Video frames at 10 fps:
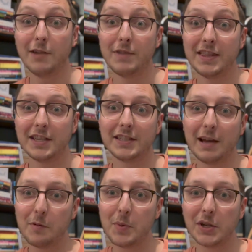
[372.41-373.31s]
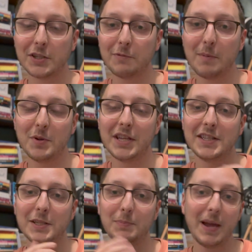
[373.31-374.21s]
I read this to have a book to represent
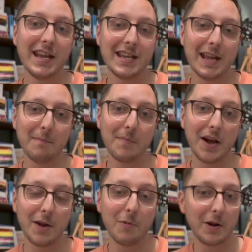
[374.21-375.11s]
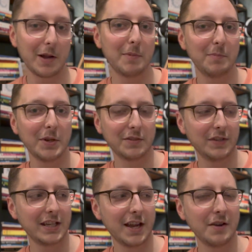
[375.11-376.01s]
Spain in my World Cup of Books
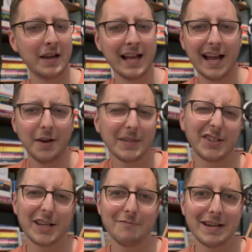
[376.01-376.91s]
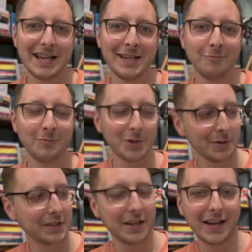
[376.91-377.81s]
video, and I was actually really
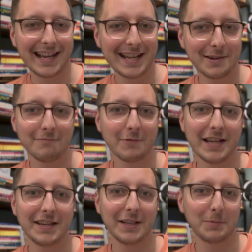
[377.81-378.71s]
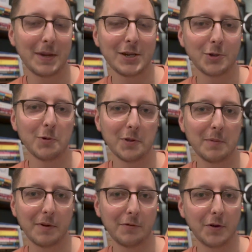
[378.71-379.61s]
shocked that I hadn't read a Spanish author
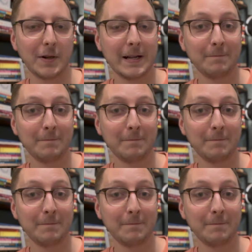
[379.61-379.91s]
before.